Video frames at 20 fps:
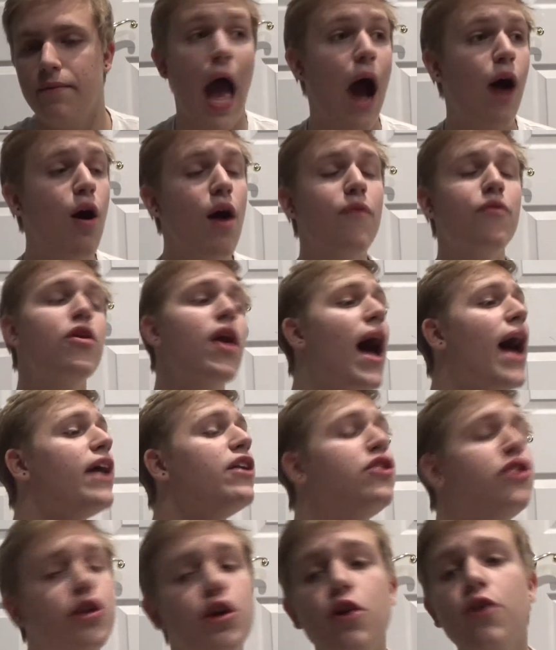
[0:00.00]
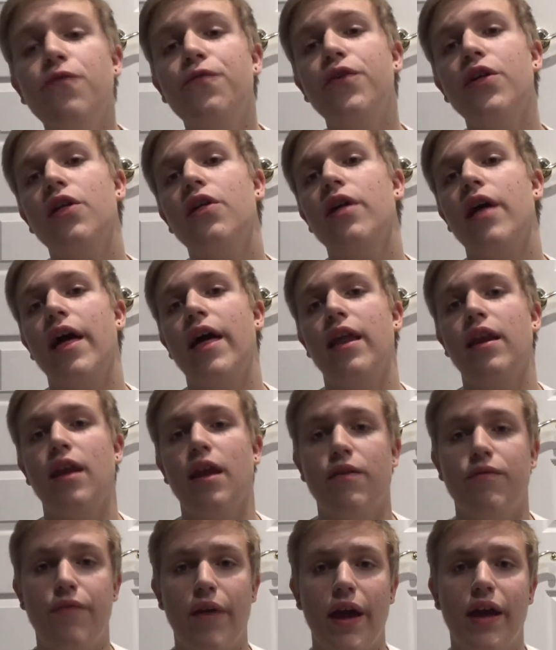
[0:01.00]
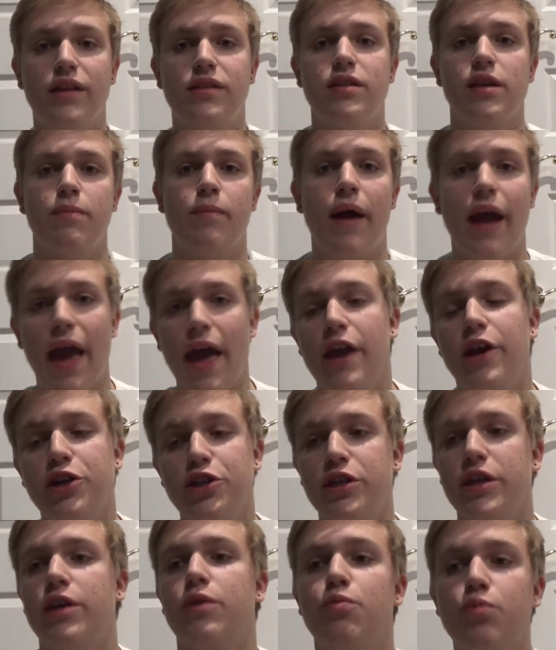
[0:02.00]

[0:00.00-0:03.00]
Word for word: However, I do feel an advance in my energy.